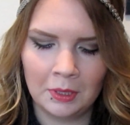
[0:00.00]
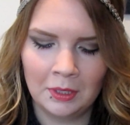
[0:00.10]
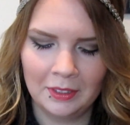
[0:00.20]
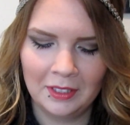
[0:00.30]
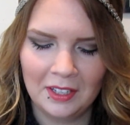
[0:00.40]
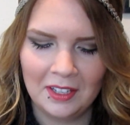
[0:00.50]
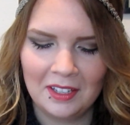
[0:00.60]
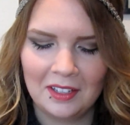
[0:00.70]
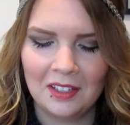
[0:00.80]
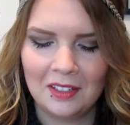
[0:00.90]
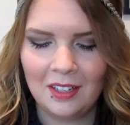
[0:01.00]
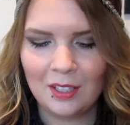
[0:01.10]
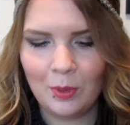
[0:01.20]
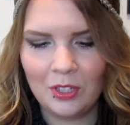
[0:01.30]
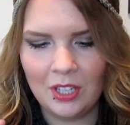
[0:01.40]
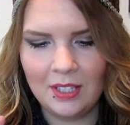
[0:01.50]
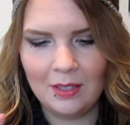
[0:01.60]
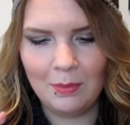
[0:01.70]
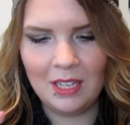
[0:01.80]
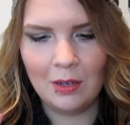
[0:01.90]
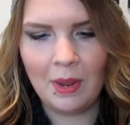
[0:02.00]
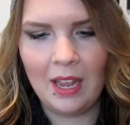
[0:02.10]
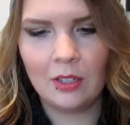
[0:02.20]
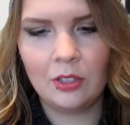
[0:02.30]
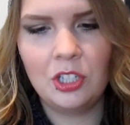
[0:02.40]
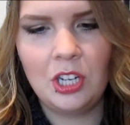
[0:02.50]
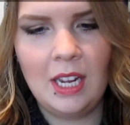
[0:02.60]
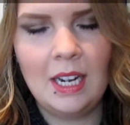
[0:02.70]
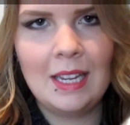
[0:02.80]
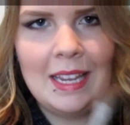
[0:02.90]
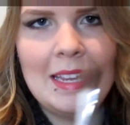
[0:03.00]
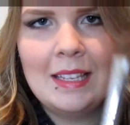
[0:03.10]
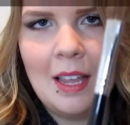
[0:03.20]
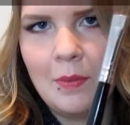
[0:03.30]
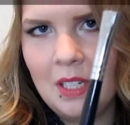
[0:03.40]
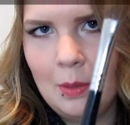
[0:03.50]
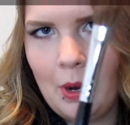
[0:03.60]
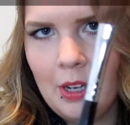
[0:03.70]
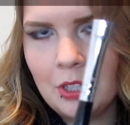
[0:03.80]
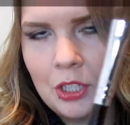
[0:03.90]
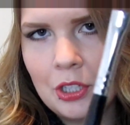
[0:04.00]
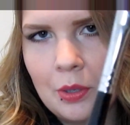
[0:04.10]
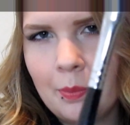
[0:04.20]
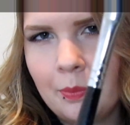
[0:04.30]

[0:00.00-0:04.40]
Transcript: The next brush is the medium angled shading E70 brush.